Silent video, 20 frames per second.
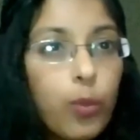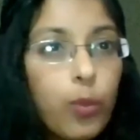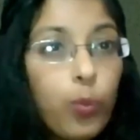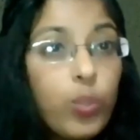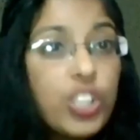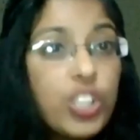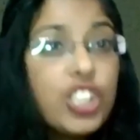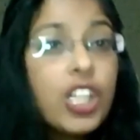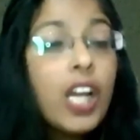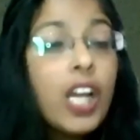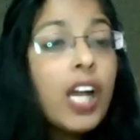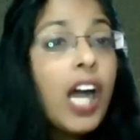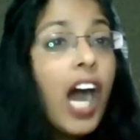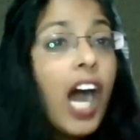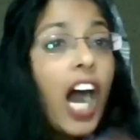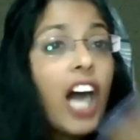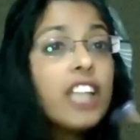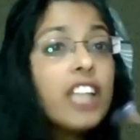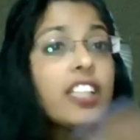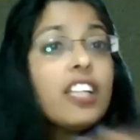which
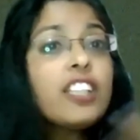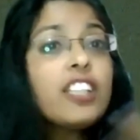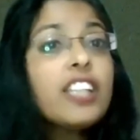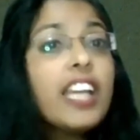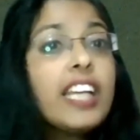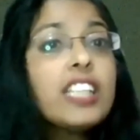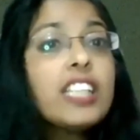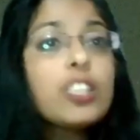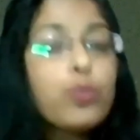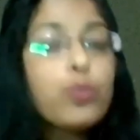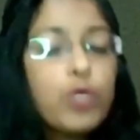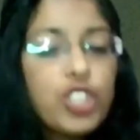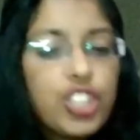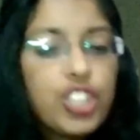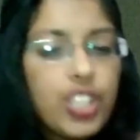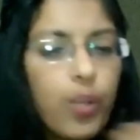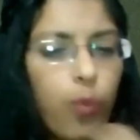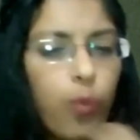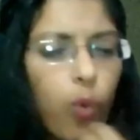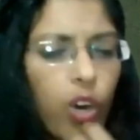other things which
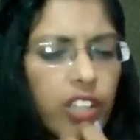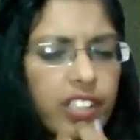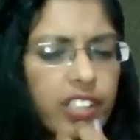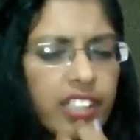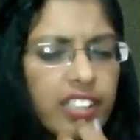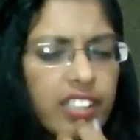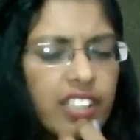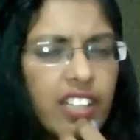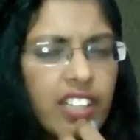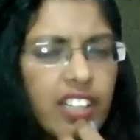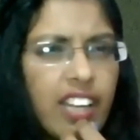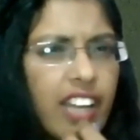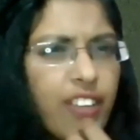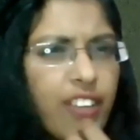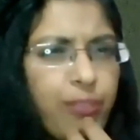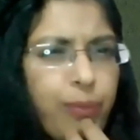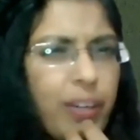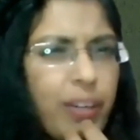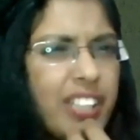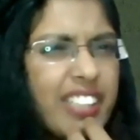they want in their
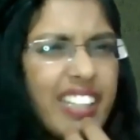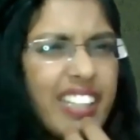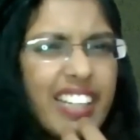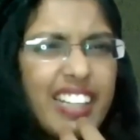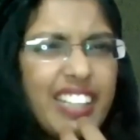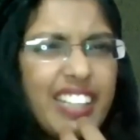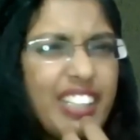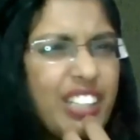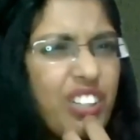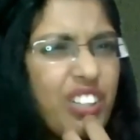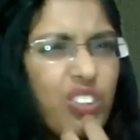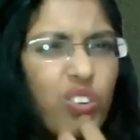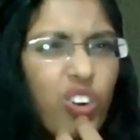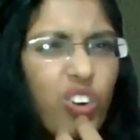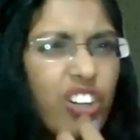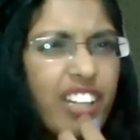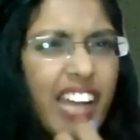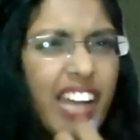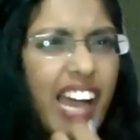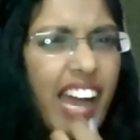life, but they did
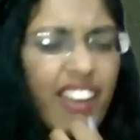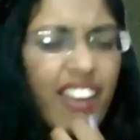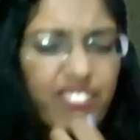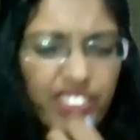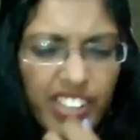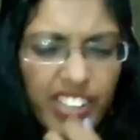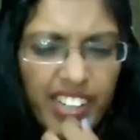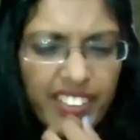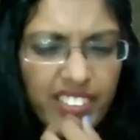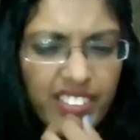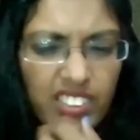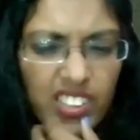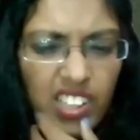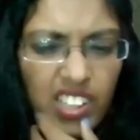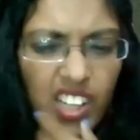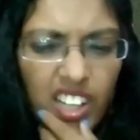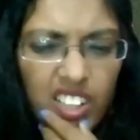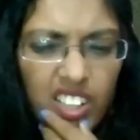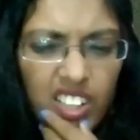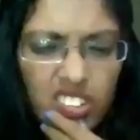not have that.
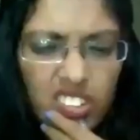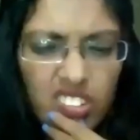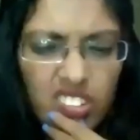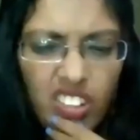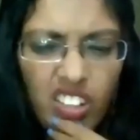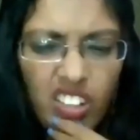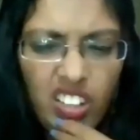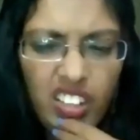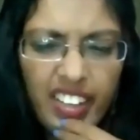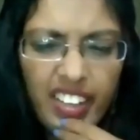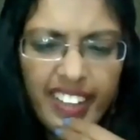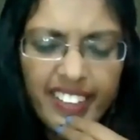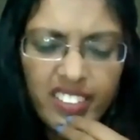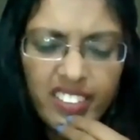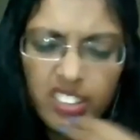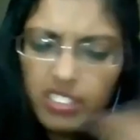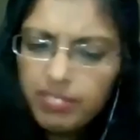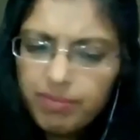And they are like,